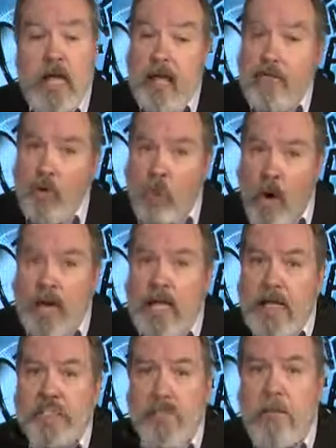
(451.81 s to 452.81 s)
If you want to
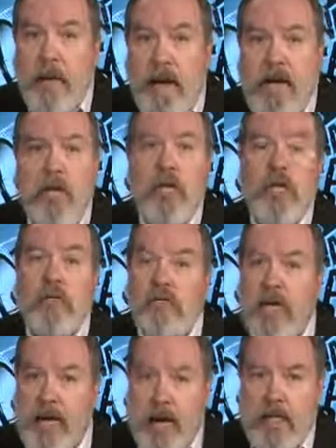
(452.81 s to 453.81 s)
get somebody who's
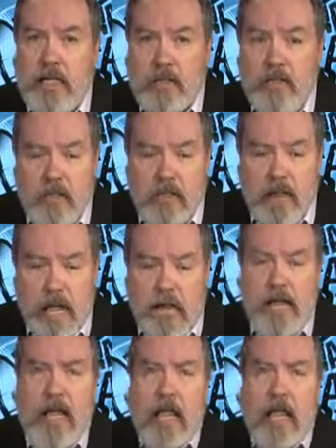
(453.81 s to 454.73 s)
connected to the Klan,